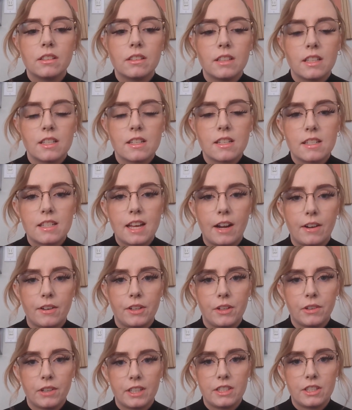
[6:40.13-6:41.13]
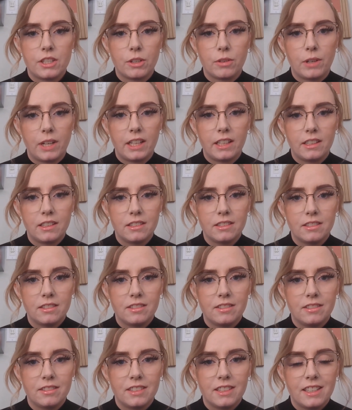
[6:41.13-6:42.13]
this is how you can do
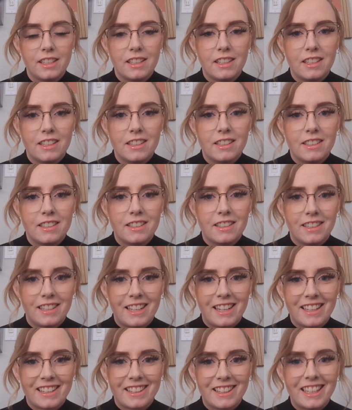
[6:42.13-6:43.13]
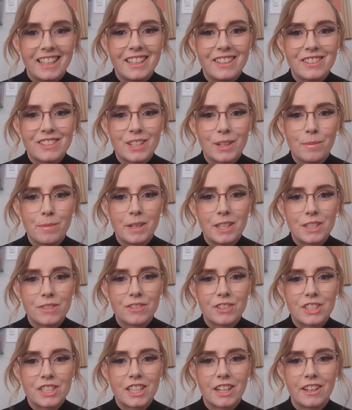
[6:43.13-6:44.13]
it. Thank you so much
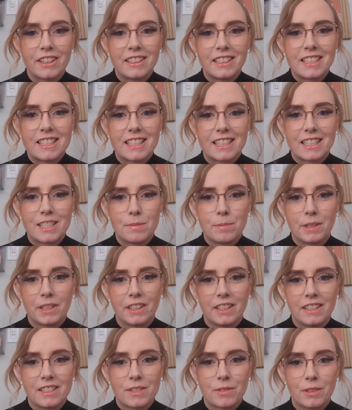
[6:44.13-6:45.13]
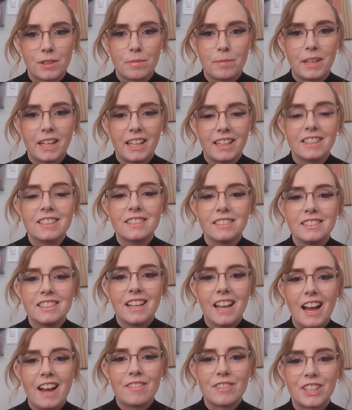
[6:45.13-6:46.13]
for sharing this experience with me.
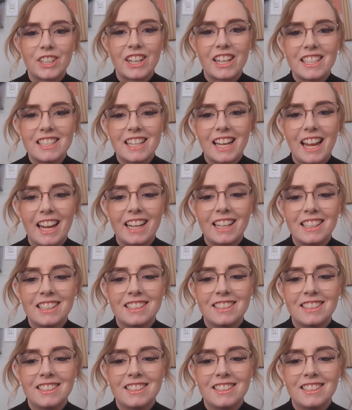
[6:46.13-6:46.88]
Have a great day.